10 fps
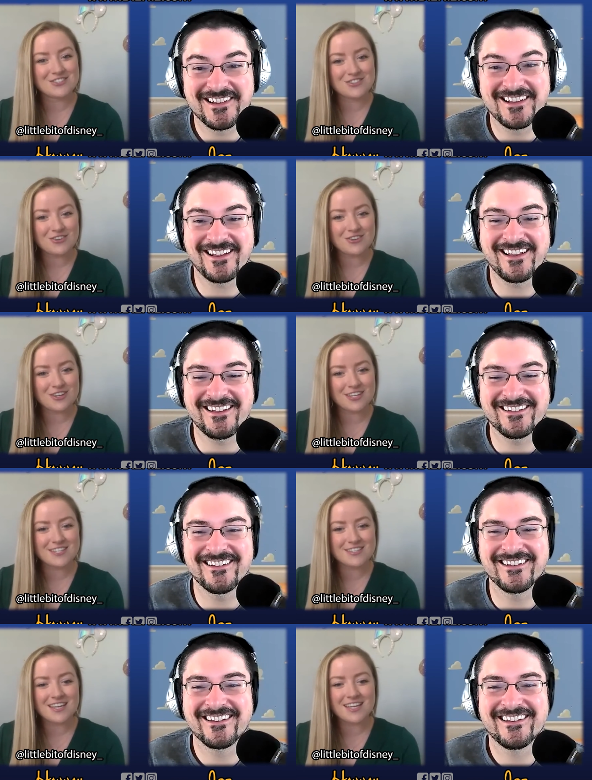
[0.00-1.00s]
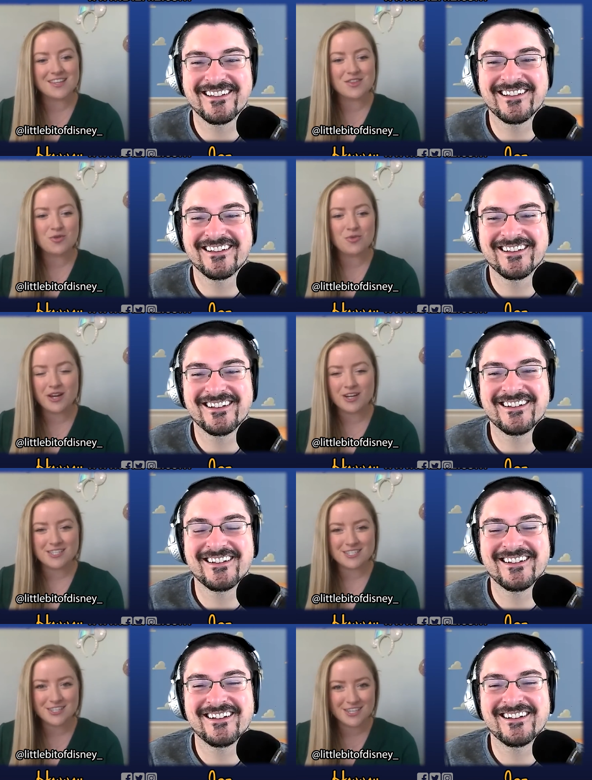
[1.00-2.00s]
Speaker 1: so good. it's like the
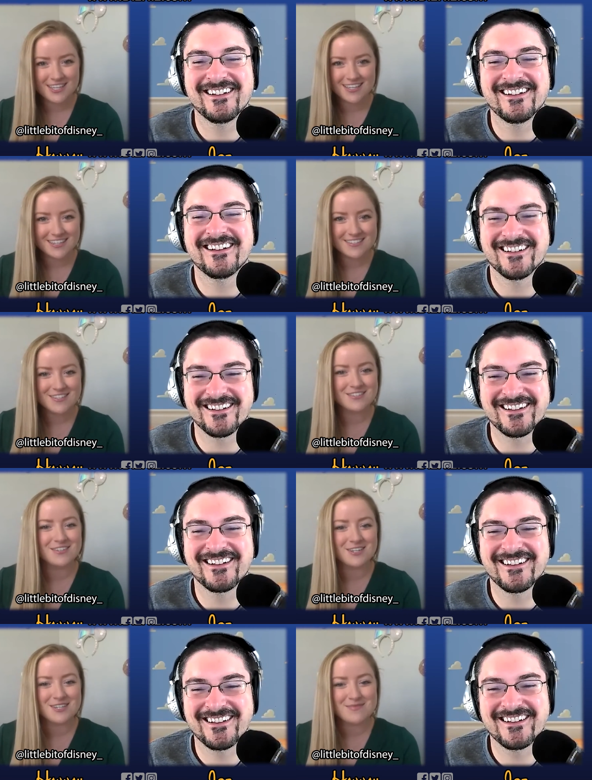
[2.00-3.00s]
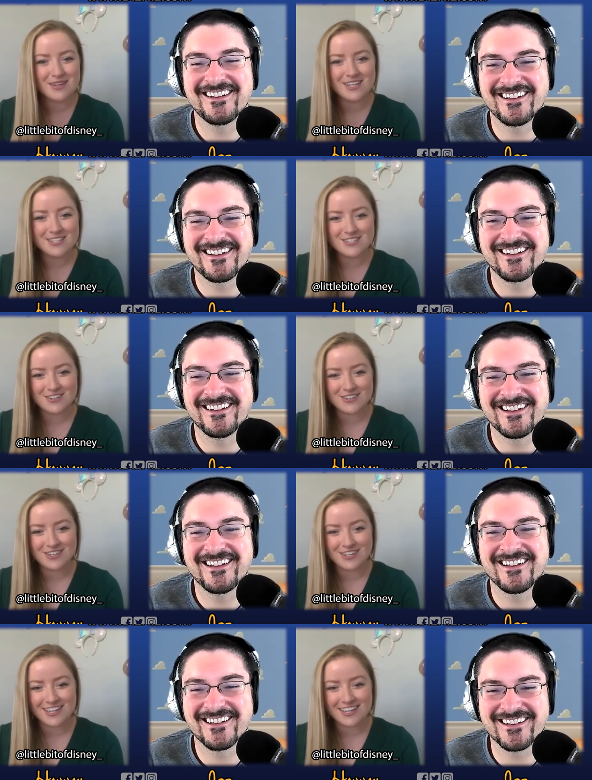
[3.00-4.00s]
weirdest looking dessert, but it is so good.